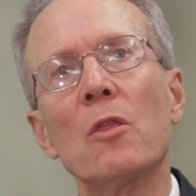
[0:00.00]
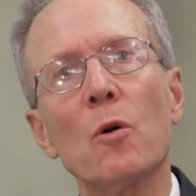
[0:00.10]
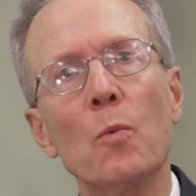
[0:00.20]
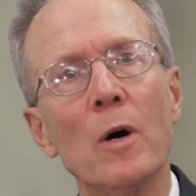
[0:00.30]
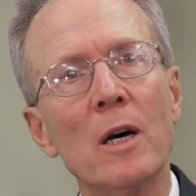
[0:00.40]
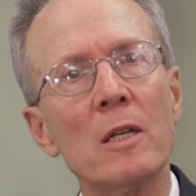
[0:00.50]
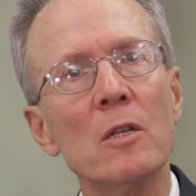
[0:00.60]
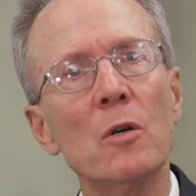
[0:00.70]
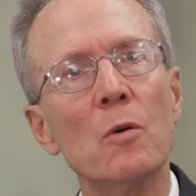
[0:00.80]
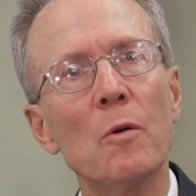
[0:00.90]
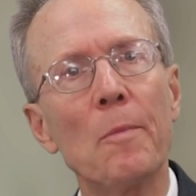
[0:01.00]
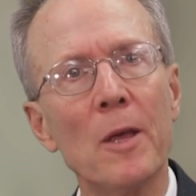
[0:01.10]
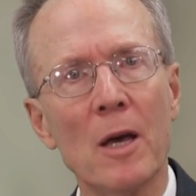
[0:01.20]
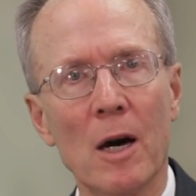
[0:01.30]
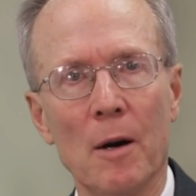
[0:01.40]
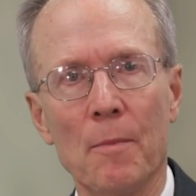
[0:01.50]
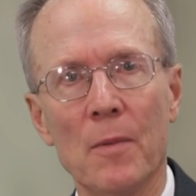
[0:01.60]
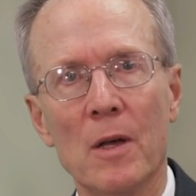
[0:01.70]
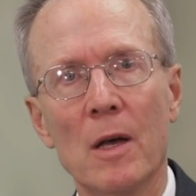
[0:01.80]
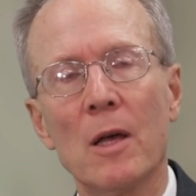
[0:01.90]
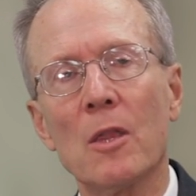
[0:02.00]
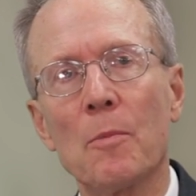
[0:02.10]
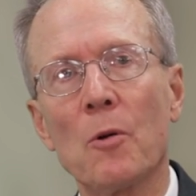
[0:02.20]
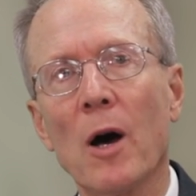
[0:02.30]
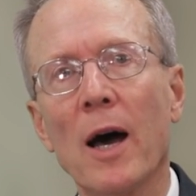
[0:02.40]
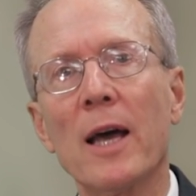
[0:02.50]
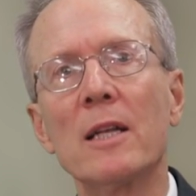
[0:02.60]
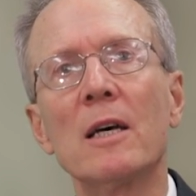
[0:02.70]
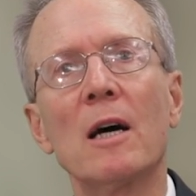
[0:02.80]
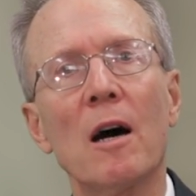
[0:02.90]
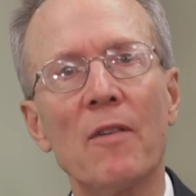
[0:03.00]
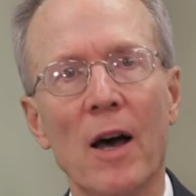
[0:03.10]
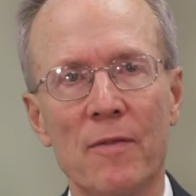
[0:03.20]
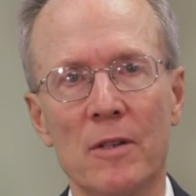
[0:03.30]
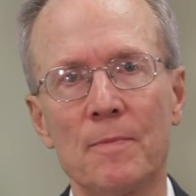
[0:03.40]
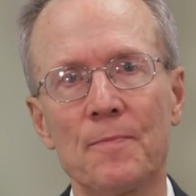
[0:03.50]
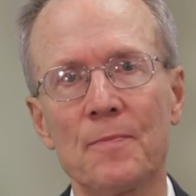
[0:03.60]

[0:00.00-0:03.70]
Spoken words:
the one who will become the bride of heaven.